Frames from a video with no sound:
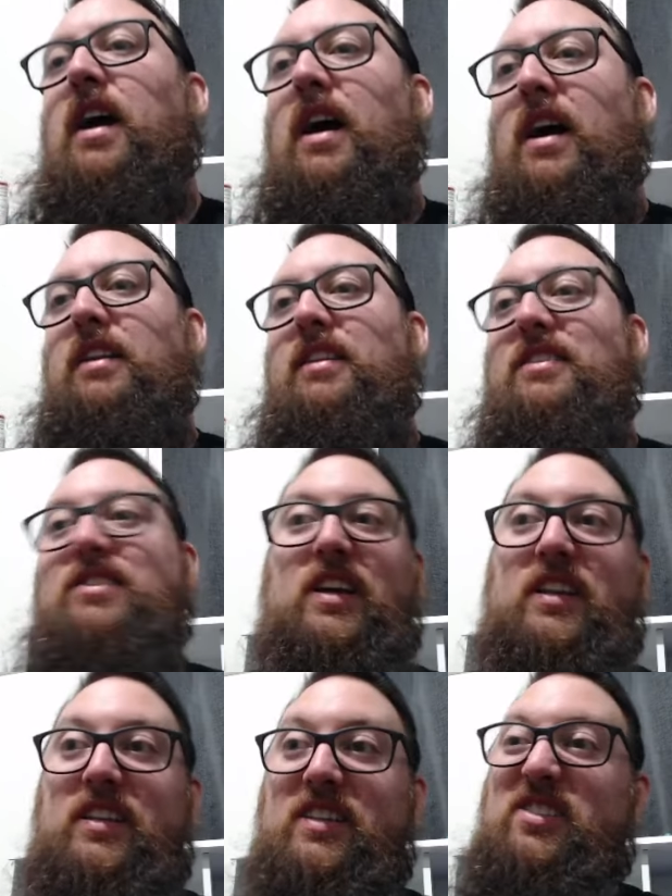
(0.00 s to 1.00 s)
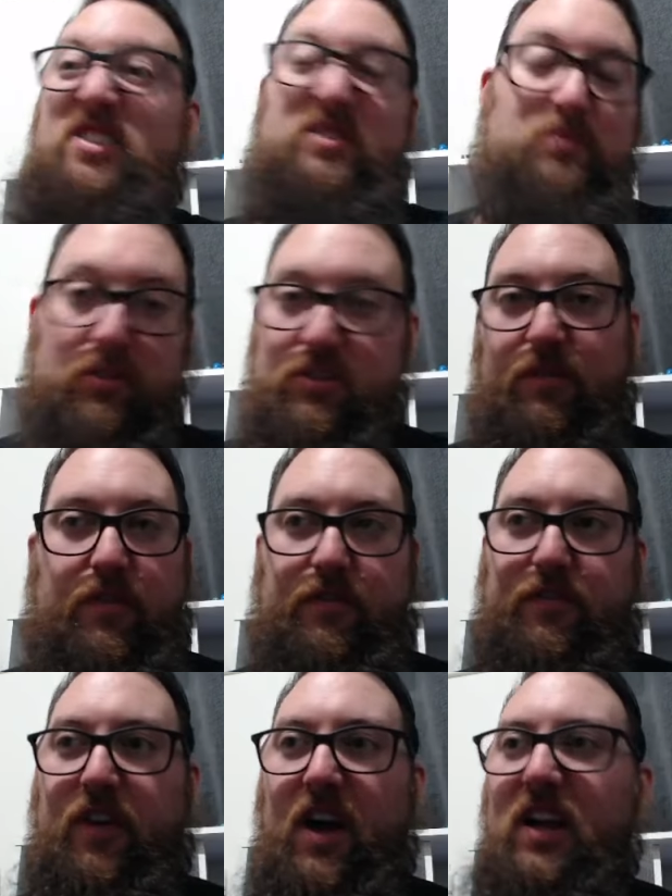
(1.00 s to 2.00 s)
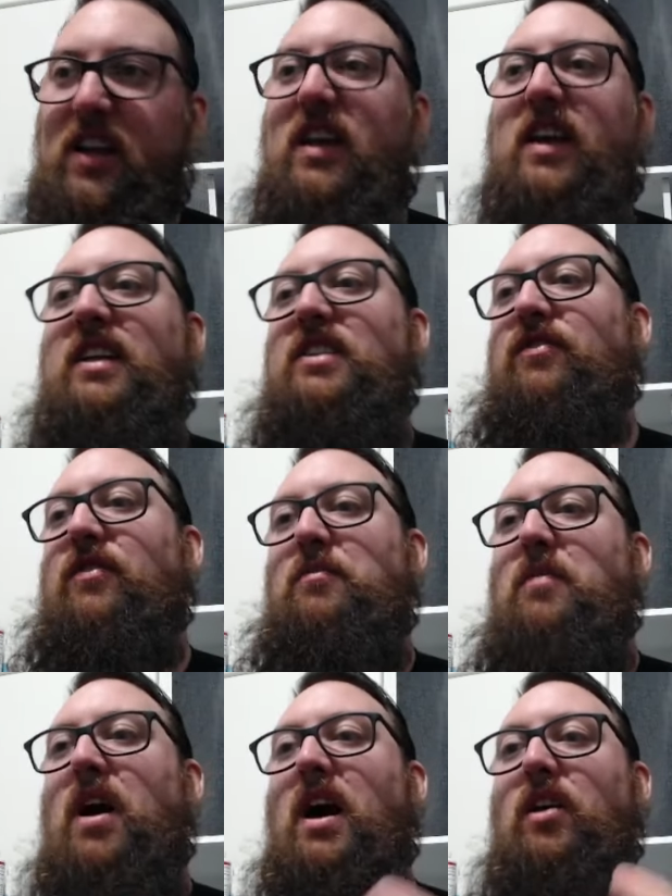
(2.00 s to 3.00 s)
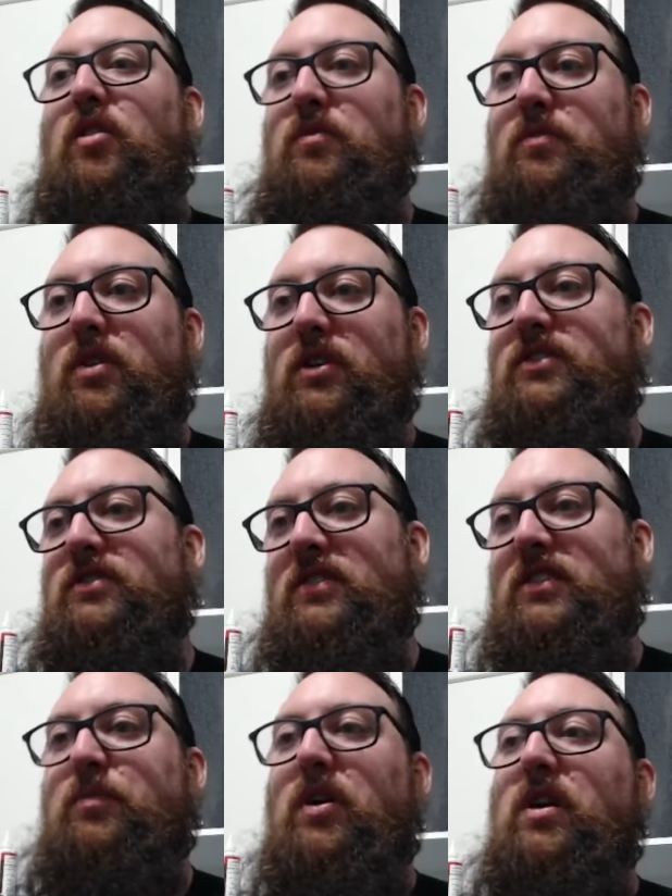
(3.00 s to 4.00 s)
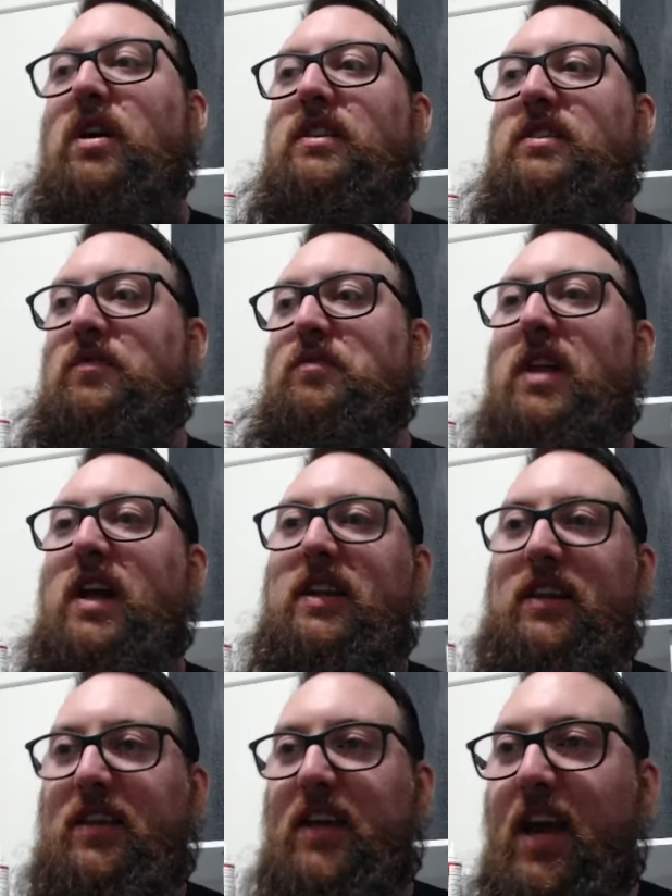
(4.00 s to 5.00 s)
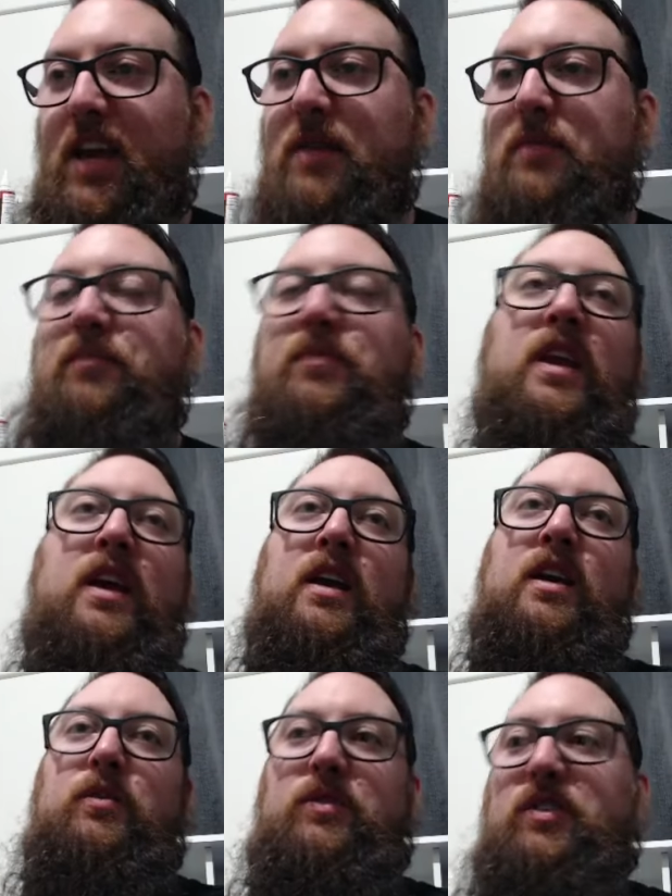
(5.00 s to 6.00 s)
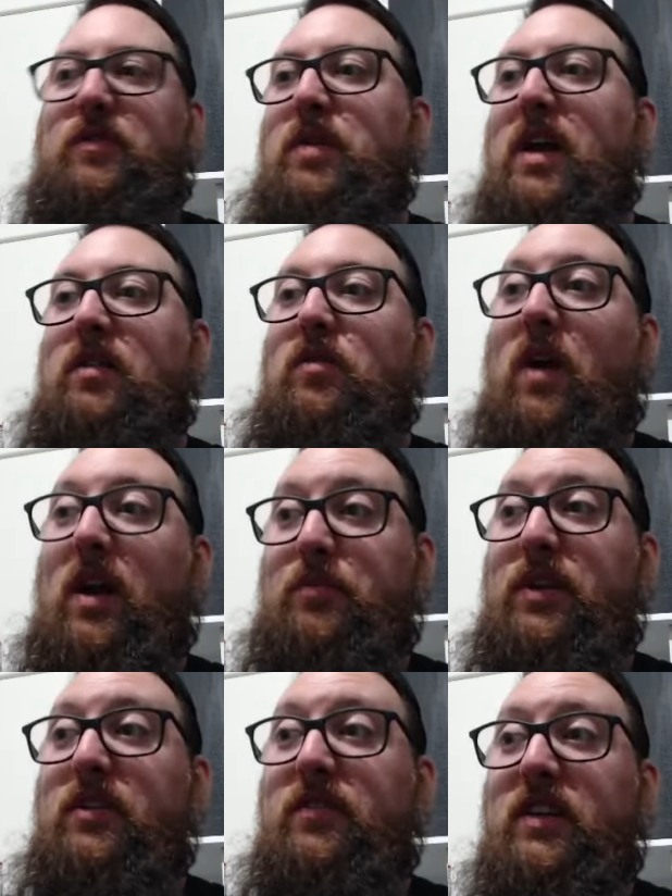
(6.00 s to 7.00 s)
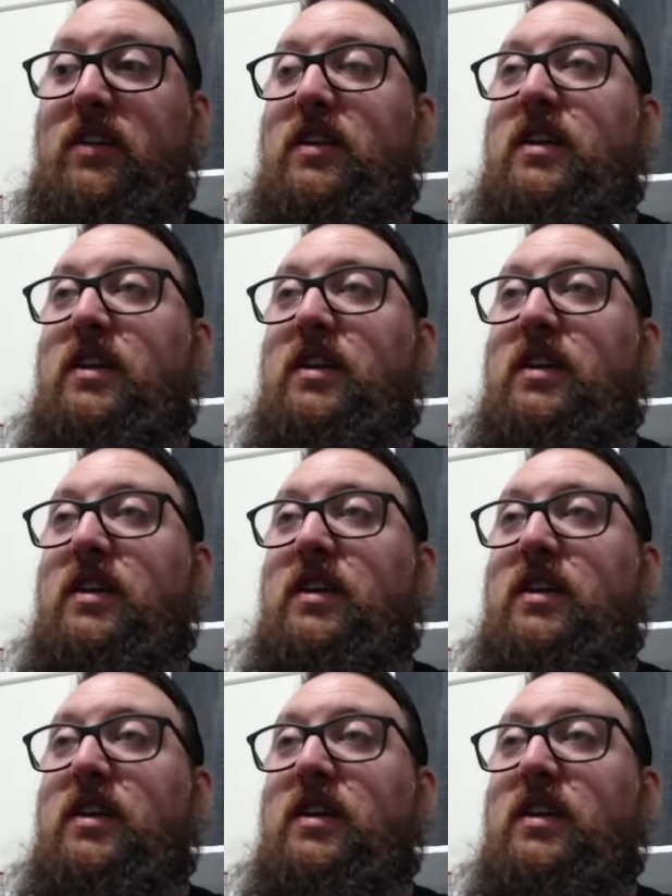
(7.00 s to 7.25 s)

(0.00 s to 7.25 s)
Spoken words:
this tier list is mostly for fun. It's from my own personal experience playing the game, which I've played quite a bit of it.